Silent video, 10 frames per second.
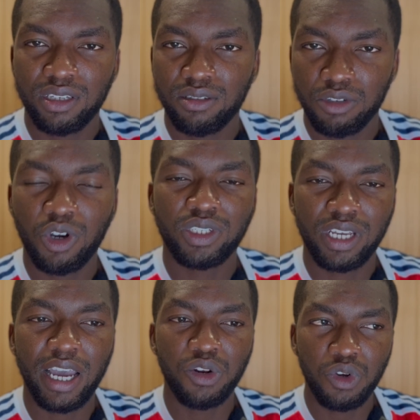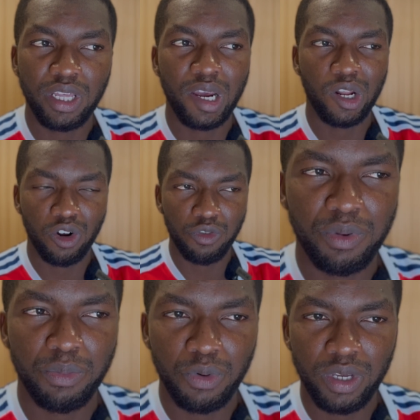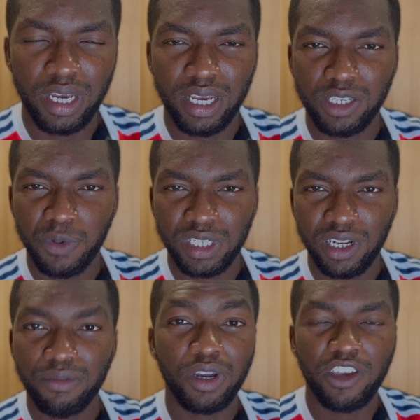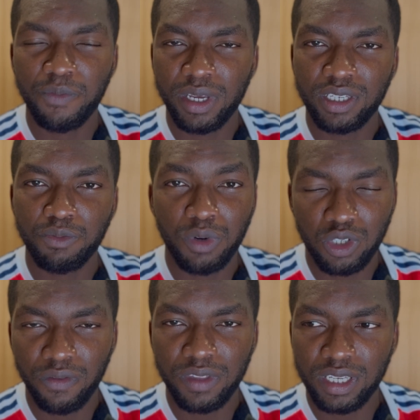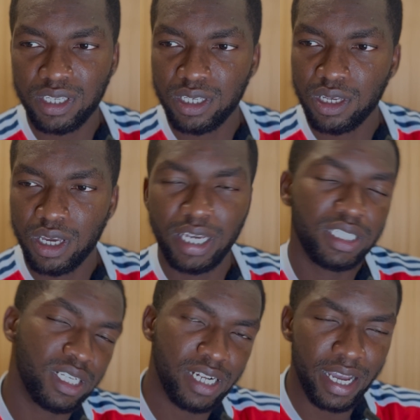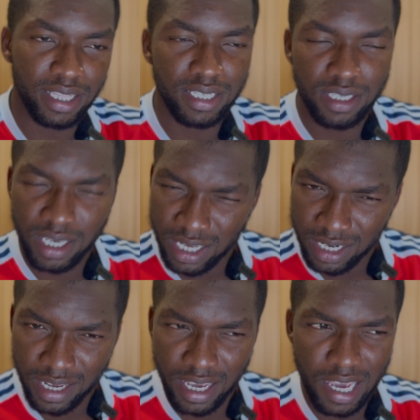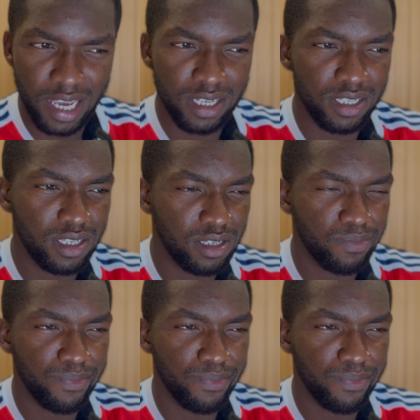Because I know there are a lot of people here, especially, forgive me, most of these Asians, like these Indians,